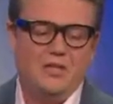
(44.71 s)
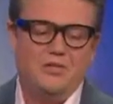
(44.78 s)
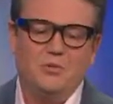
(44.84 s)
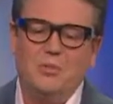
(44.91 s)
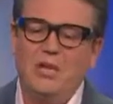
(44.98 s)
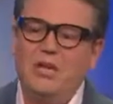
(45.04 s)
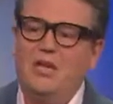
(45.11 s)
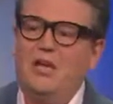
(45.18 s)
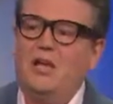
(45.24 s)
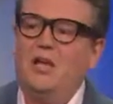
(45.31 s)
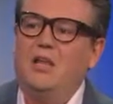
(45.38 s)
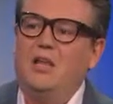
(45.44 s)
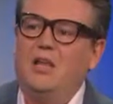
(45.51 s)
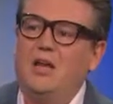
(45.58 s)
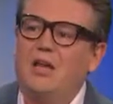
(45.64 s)
To me,
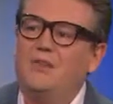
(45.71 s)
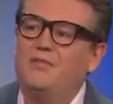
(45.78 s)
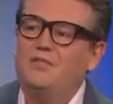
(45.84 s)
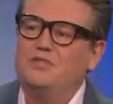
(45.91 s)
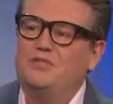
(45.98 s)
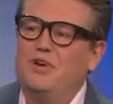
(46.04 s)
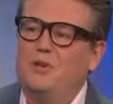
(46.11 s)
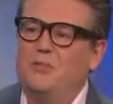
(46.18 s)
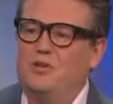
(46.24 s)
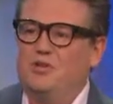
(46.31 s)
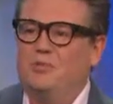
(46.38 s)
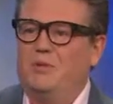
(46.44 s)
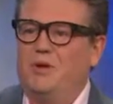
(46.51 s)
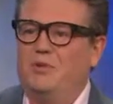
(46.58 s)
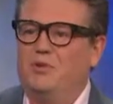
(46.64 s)
life is very
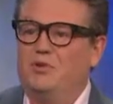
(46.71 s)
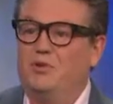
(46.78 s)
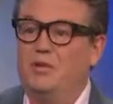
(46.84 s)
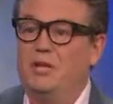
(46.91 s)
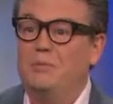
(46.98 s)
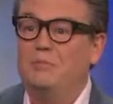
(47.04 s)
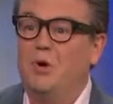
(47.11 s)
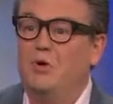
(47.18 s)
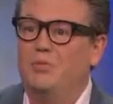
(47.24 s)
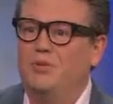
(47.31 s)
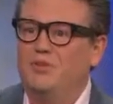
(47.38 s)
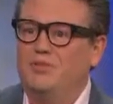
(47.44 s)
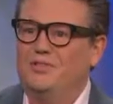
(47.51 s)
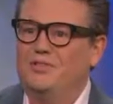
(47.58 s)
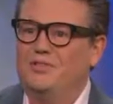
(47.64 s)
much about unique
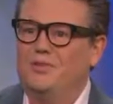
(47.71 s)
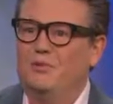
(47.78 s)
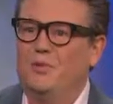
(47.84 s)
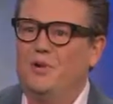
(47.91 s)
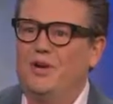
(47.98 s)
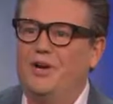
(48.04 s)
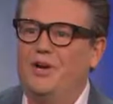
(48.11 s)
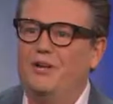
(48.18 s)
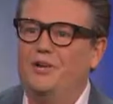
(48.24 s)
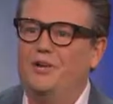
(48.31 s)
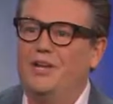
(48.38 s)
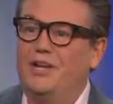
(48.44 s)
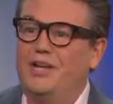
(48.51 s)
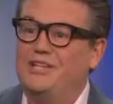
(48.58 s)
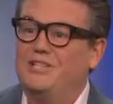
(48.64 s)
moments where you
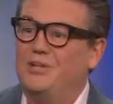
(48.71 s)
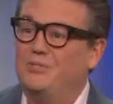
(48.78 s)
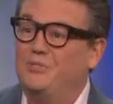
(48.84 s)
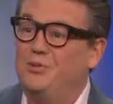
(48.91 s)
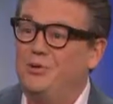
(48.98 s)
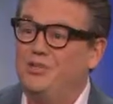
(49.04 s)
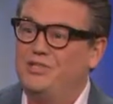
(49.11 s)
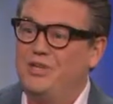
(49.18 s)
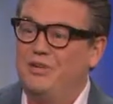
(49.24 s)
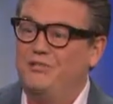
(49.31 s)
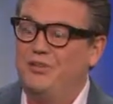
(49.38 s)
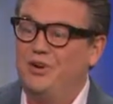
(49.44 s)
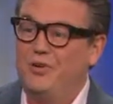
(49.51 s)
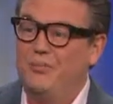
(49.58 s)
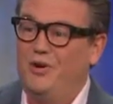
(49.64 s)
can actually appreciate
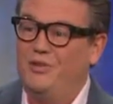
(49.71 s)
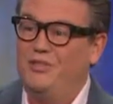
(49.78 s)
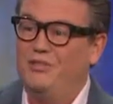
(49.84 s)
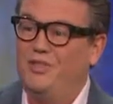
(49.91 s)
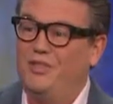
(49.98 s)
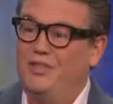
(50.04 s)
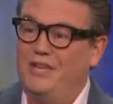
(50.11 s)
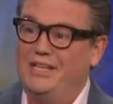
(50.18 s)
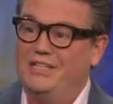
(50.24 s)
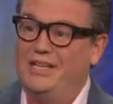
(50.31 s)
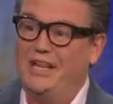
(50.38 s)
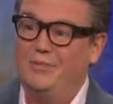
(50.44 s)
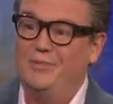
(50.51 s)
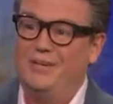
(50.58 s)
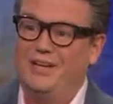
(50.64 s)
very much the things
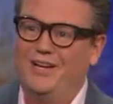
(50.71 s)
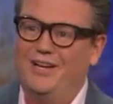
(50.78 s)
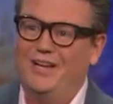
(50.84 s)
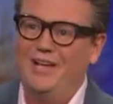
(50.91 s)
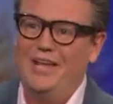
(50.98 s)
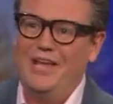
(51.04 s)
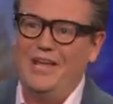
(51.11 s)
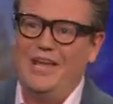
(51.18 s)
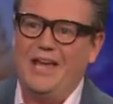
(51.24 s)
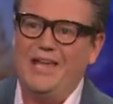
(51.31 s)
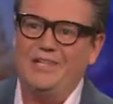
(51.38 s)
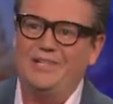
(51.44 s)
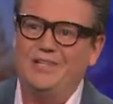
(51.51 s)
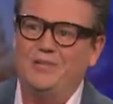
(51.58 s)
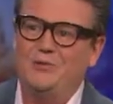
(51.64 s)
happening.
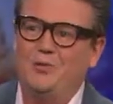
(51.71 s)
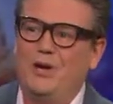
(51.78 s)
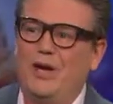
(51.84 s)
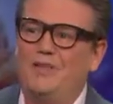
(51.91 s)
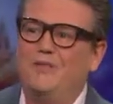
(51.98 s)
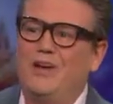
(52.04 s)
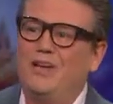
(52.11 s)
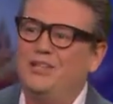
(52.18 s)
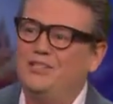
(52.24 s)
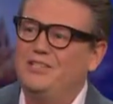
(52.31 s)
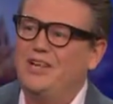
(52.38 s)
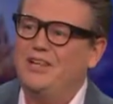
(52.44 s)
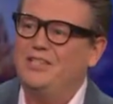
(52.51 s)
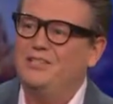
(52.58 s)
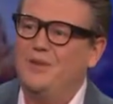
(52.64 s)
And since we have
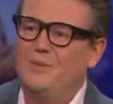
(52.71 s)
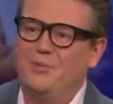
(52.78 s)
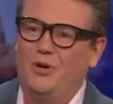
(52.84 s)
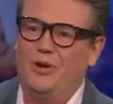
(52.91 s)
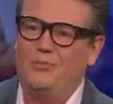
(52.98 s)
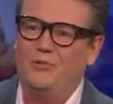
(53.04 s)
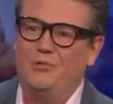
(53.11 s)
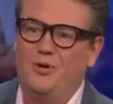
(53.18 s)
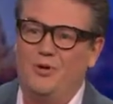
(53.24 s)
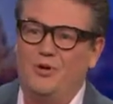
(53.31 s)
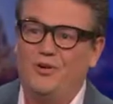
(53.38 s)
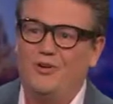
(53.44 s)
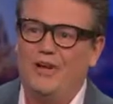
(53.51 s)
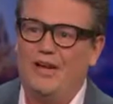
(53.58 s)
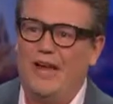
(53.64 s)
Valentine's coming up
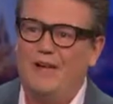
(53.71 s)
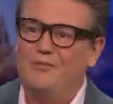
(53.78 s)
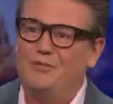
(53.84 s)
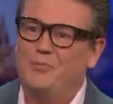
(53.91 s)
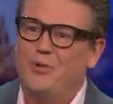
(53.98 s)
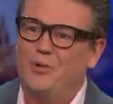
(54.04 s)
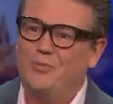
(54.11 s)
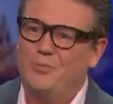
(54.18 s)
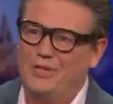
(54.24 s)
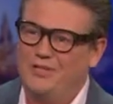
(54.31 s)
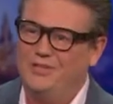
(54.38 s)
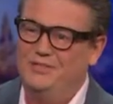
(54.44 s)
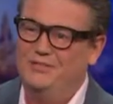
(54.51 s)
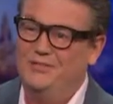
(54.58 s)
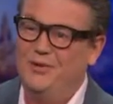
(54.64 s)
tomorrow, I have a small
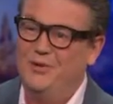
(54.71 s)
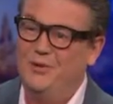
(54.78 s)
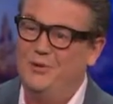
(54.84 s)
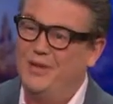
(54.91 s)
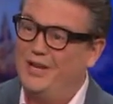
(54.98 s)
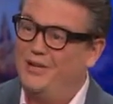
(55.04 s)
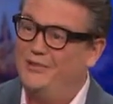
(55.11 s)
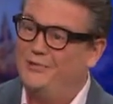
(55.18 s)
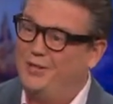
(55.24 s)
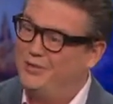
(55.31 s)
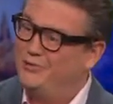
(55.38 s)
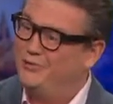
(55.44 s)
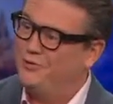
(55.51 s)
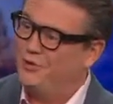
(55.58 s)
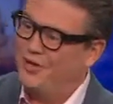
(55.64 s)
present for you and try
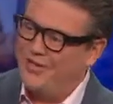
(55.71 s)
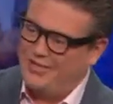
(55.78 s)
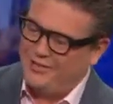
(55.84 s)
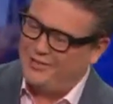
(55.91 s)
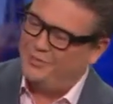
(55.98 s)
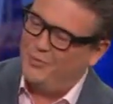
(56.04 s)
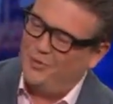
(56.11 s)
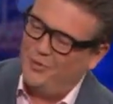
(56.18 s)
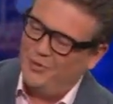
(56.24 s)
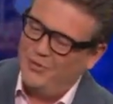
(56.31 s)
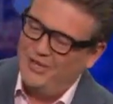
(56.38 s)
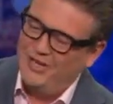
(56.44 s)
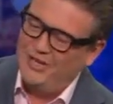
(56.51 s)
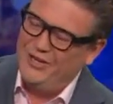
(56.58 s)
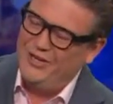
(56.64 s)
to create a small
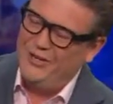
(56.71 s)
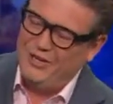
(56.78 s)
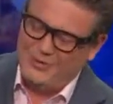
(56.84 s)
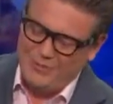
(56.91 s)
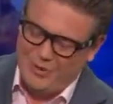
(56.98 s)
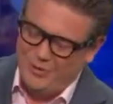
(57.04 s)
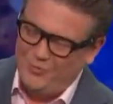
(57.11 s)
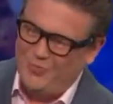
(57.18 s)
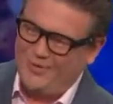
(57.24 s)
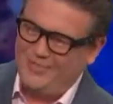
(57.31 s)
unique moment.